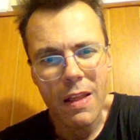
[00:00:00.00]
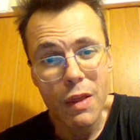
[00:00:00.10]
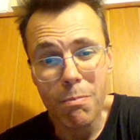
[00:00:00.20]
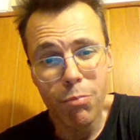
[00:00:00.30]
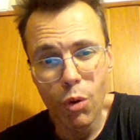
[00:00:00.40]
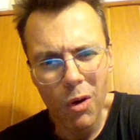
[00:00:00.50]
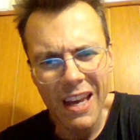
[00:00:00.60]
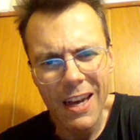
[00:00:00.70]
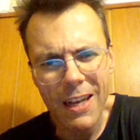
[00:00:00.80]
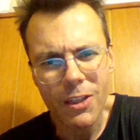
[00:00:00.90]
the blue
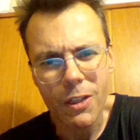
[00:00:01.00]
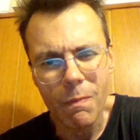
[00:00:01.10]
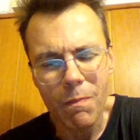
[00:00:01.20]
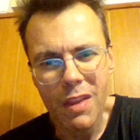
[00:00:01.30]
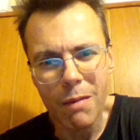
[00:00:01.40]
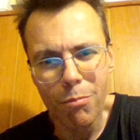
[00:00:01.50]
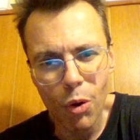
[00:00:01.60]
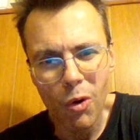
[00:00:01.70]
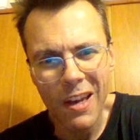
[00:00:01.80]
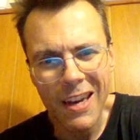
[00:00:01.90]
lights, the
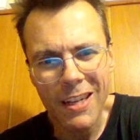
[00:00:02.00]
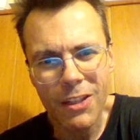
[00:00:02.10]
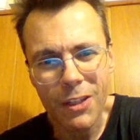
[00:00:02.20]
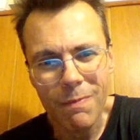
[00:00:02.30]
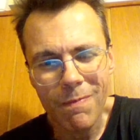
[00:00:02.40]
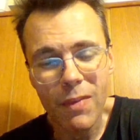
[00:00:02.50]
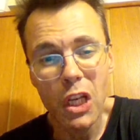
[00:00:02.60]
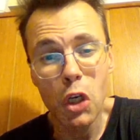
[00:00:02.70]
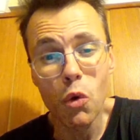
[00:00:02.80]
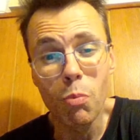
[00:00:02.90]
blue lights,
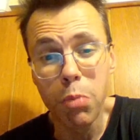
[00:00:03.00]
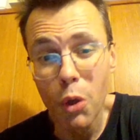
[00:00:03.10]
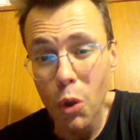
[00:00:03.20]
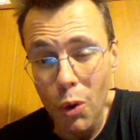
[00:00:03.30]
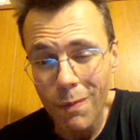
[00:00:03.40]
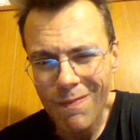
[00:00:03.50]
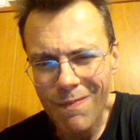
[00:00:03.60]
they look blue.